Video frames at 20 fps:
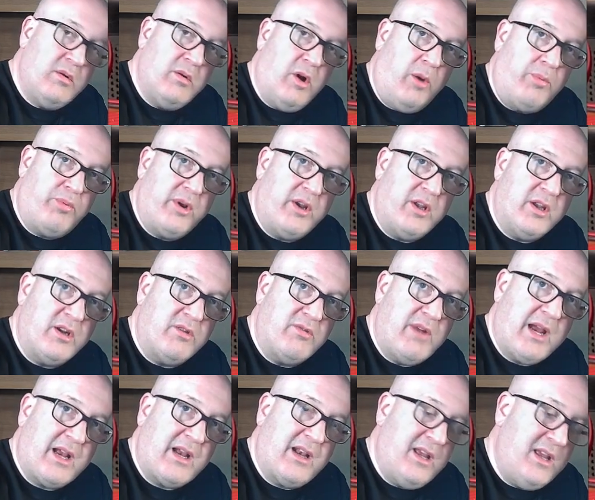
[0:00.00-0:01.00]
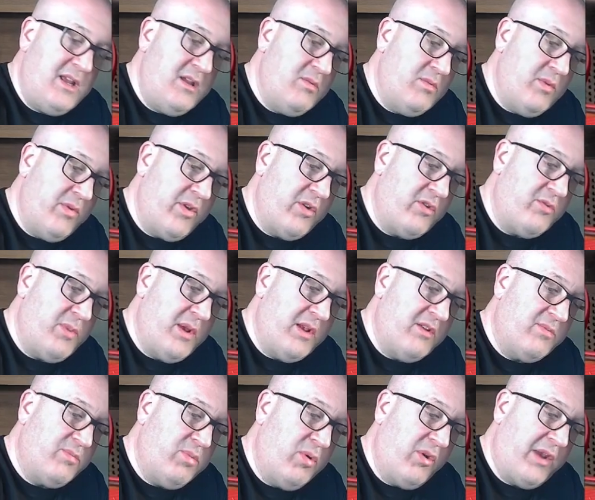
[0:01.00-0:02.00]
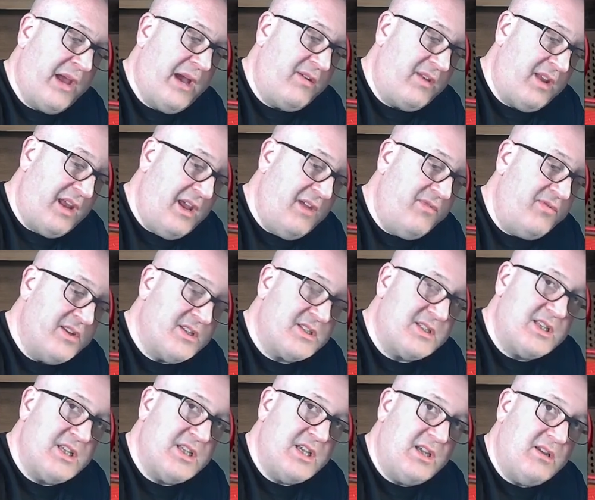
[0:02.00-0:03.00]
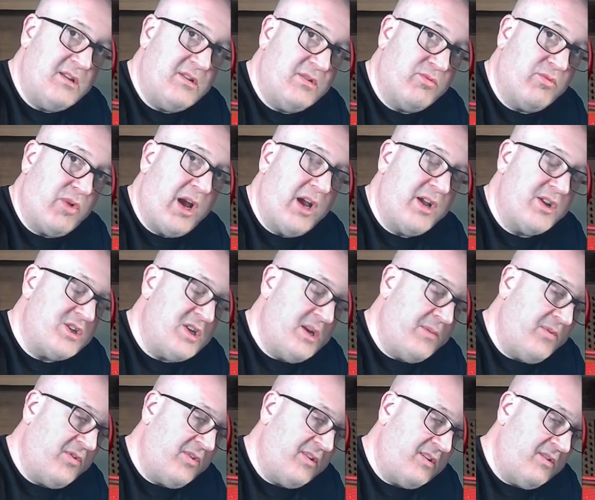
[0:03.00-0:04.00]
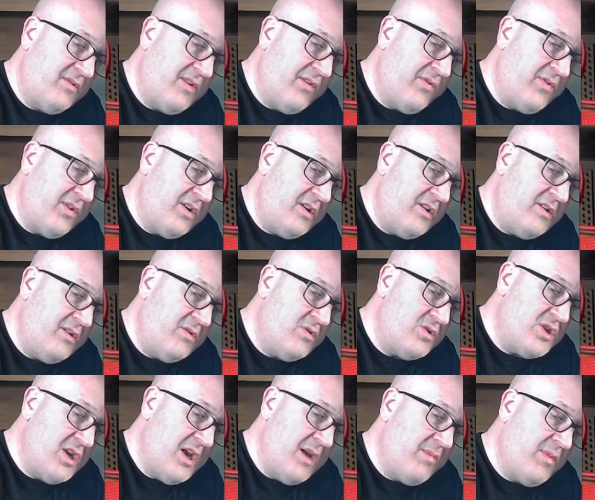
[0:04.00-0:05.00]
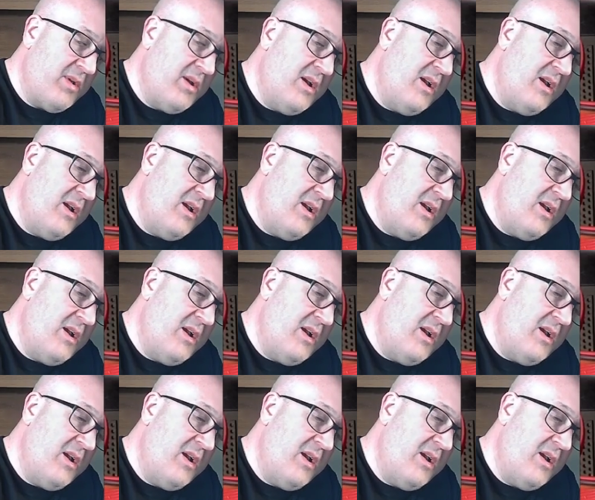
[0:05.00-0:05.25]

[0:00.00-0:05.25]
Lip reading: operating correctly with those pins pulled out if it's the right chip, the 6532 chip.